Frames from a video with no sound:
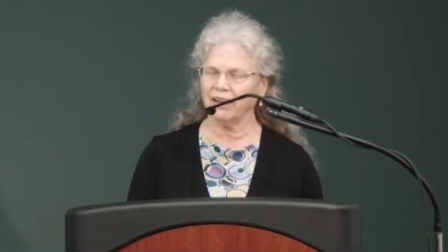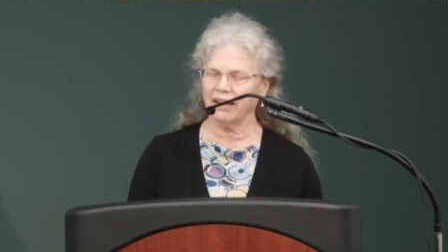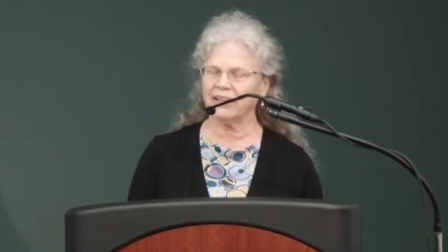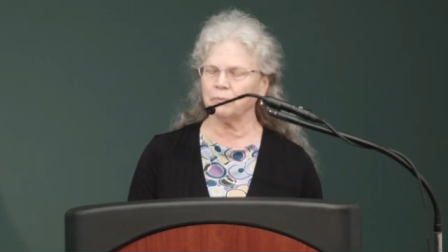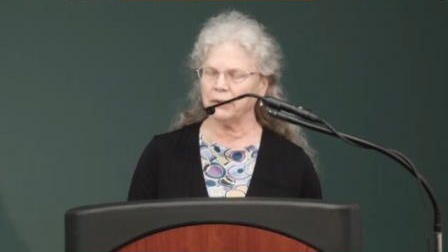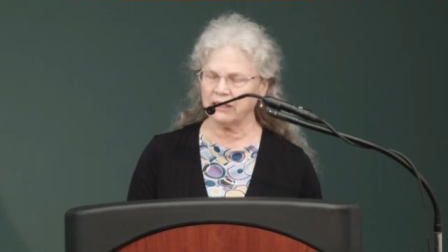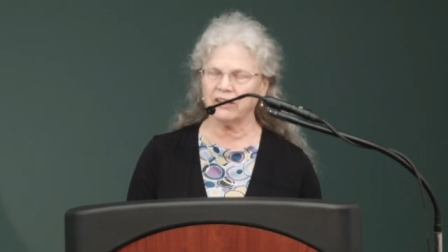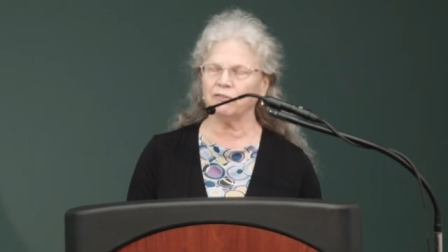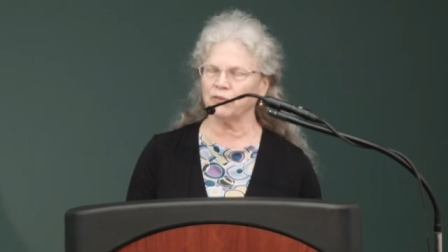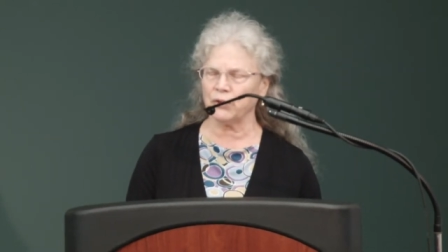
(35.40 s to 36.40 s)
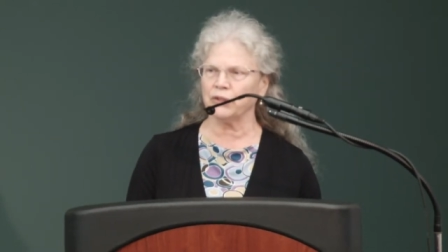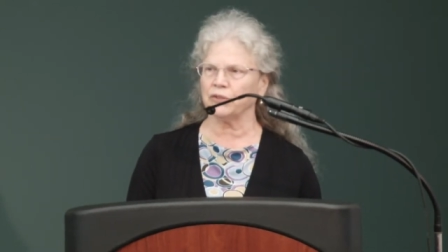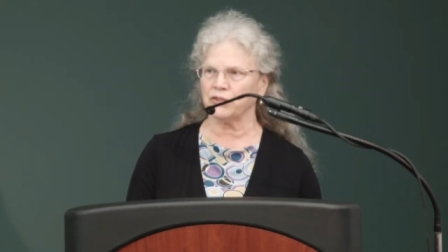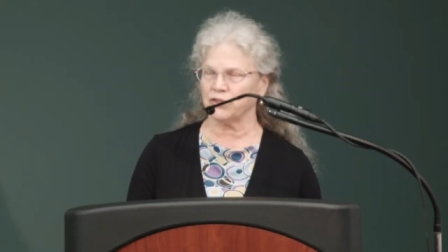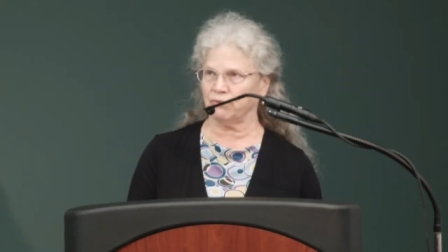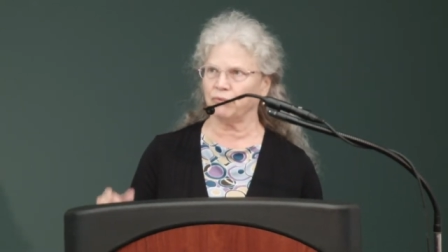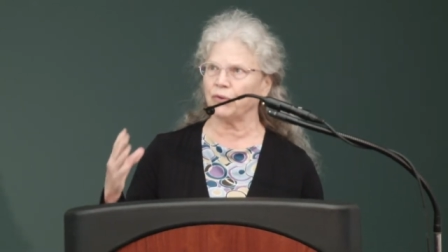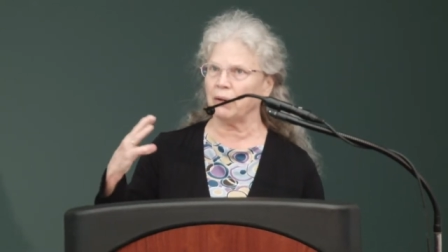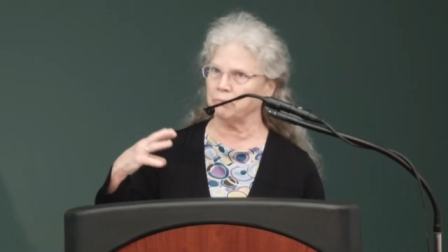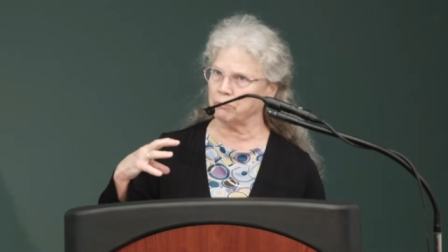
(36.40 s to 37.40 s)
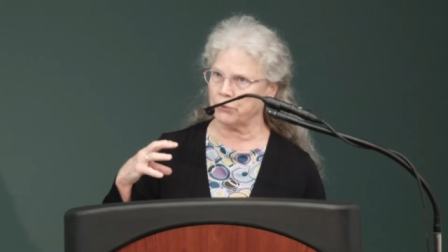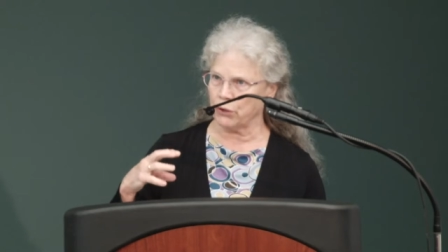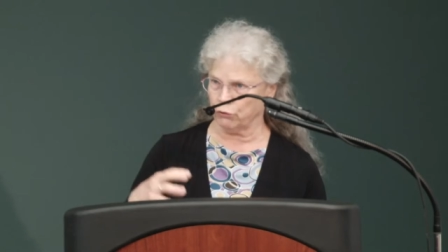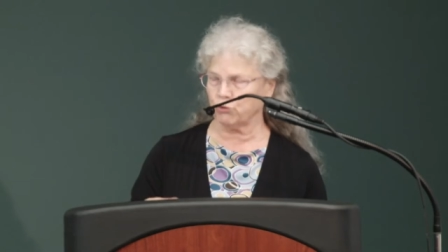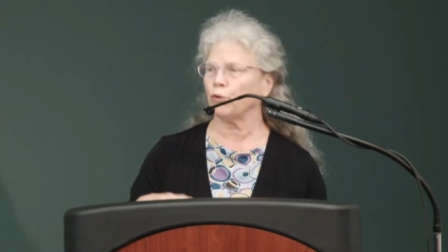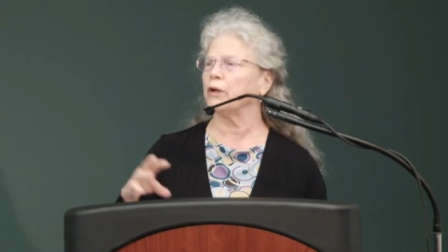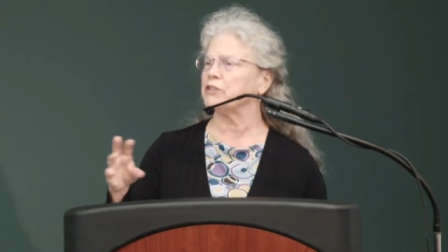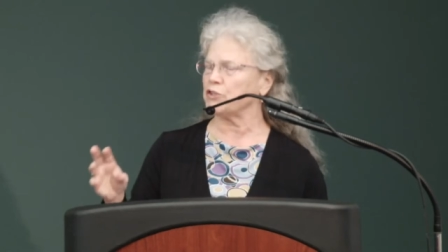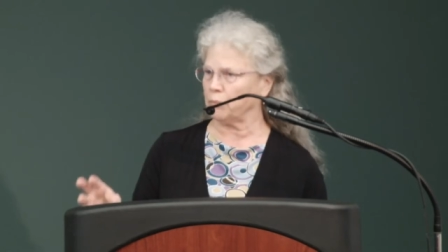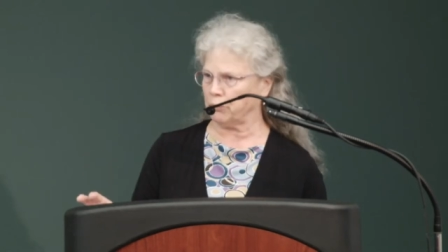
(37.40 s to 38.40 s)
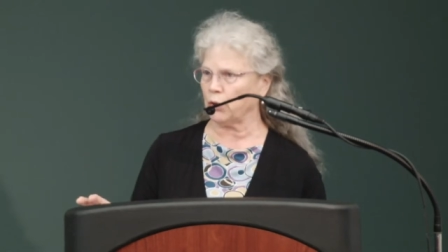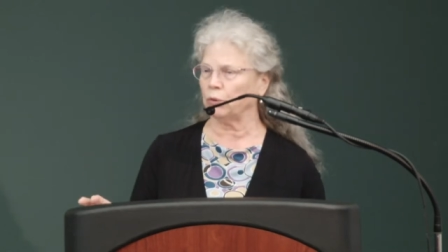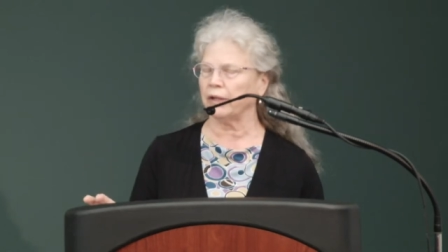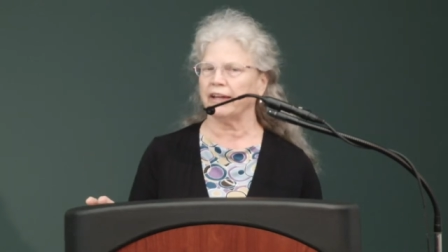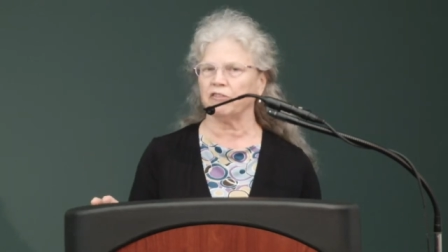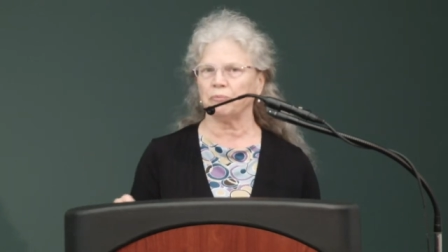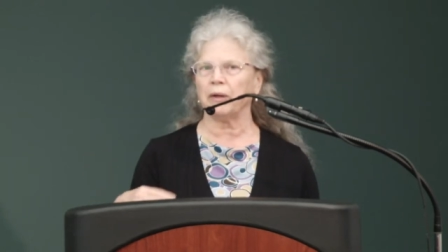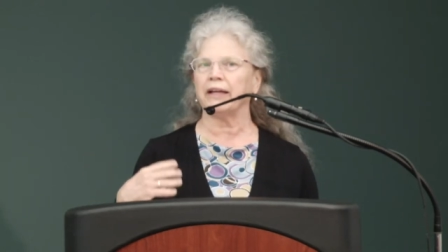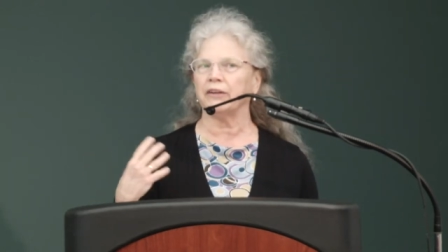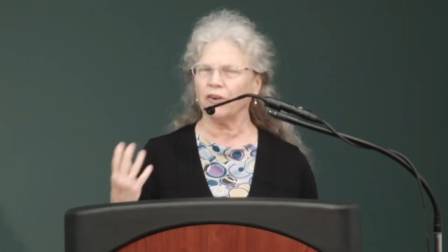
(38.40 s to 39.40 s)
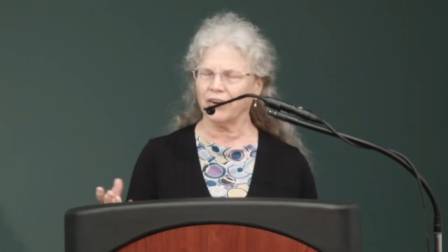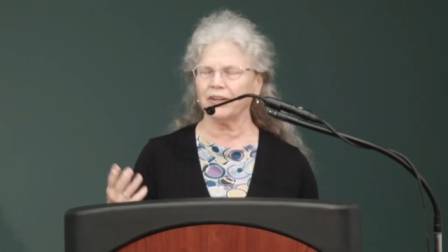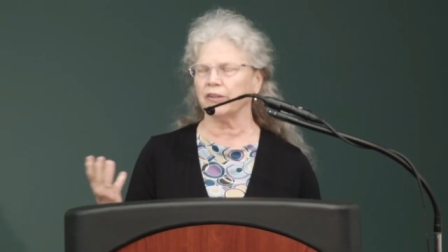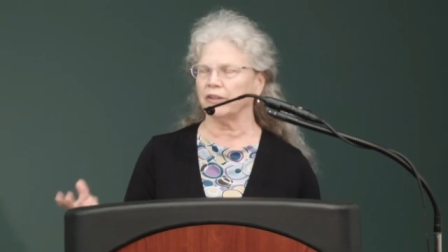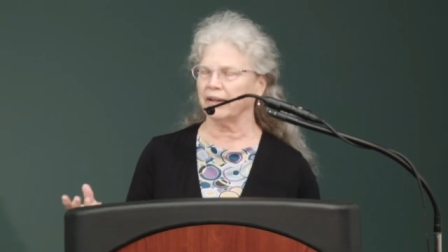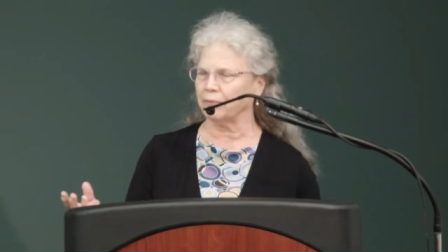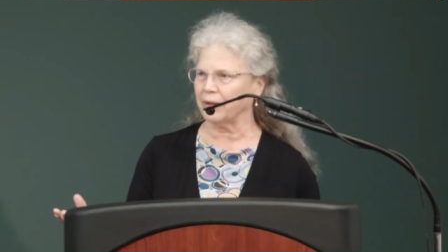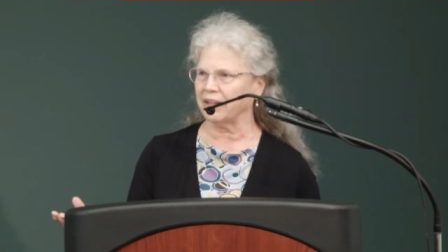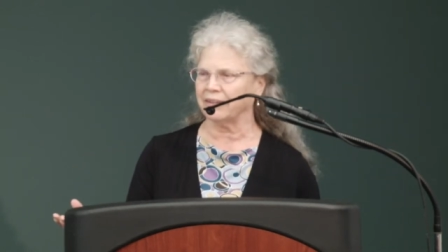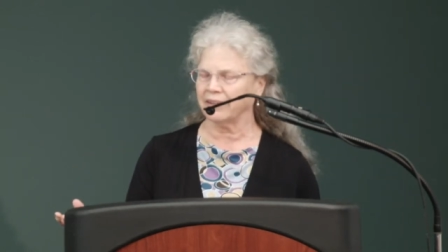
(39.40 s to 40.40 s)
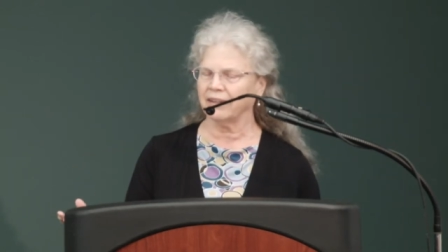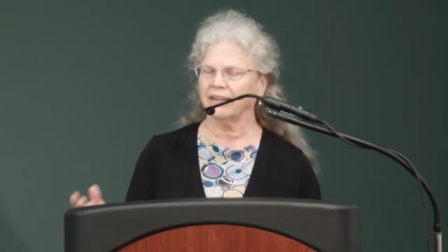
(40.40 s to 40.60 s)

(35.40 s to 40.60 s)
I had been converted from pro choice to pro life by an article I read